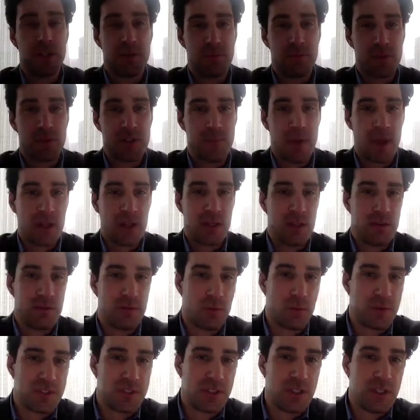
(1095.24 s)
perspective, it
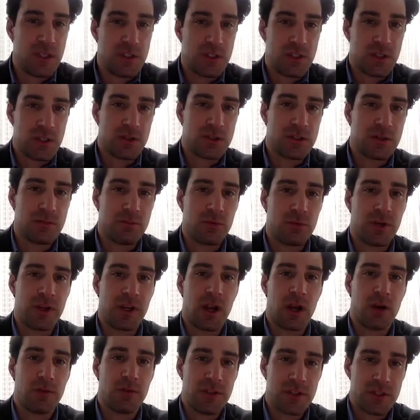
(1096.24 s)
was easier to bring
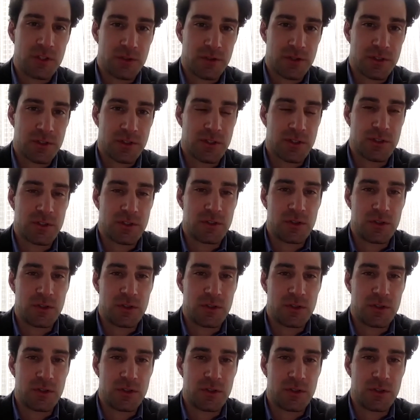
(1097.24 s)
our resources